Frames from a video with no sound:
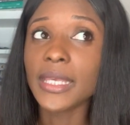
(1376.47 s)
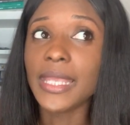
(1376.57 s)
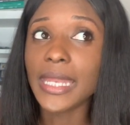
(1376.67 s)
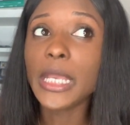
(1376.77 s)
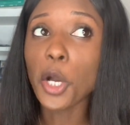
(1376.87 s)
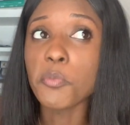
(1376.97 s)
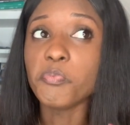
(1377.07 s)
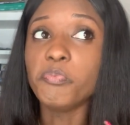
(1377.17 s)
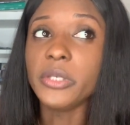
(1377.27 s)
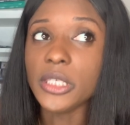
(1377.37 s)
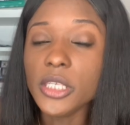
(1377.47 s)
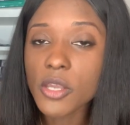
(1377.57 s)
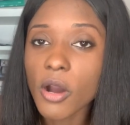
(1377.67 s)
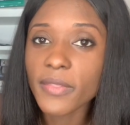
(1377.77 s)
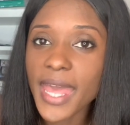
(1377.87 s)
getting a
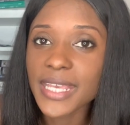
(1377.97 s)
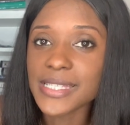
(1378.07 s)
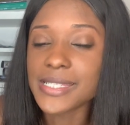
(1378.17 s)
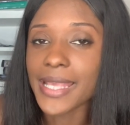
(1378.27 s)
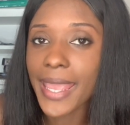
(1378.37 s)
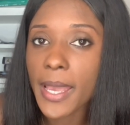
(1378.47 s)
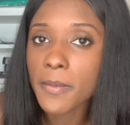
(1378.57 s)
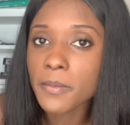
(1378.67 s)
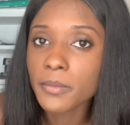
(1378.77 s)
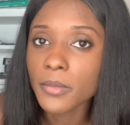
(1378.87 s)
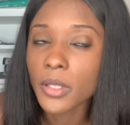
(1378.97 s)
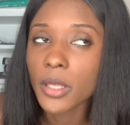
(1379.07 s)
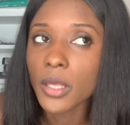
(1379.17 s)
B on that exam,